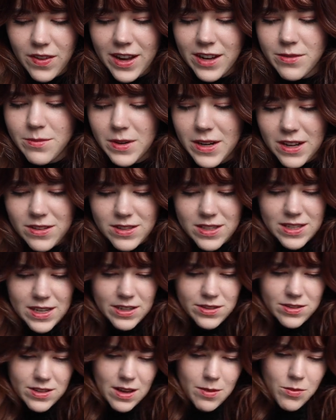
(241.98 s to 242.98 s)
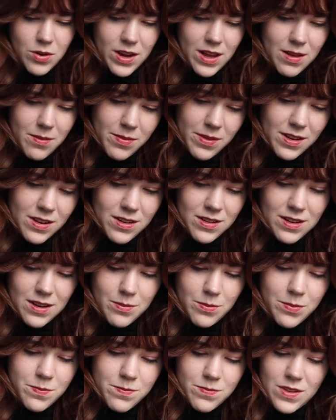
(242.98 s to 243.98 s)
if I can pronounce the test name right, but
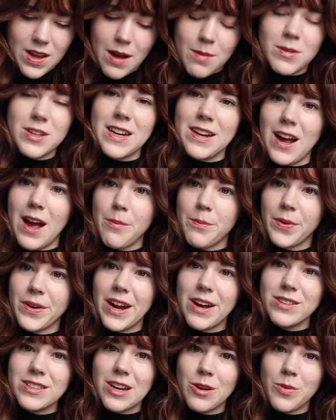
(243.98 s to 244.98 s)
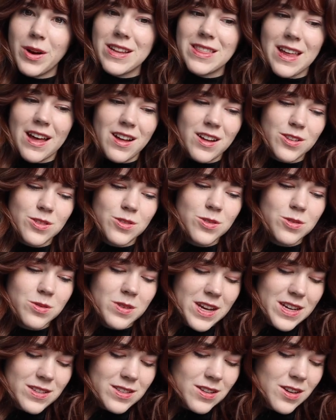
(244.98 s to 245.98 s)
I'm pronouncing it right the
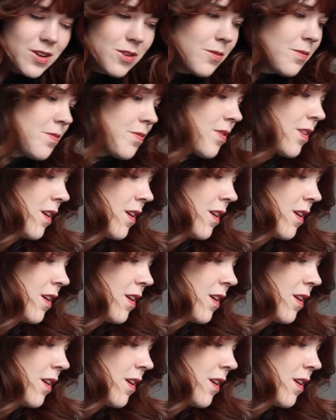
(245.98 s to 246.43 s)
Hangul way, so.